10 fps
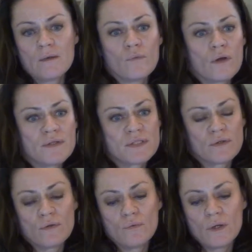We're
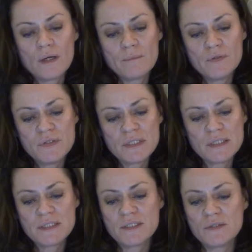also using
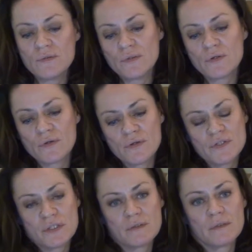this to
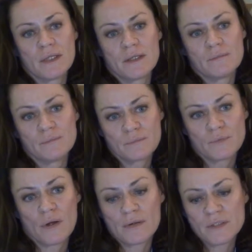encourage and
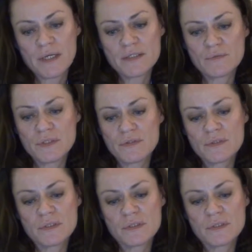prioritize research.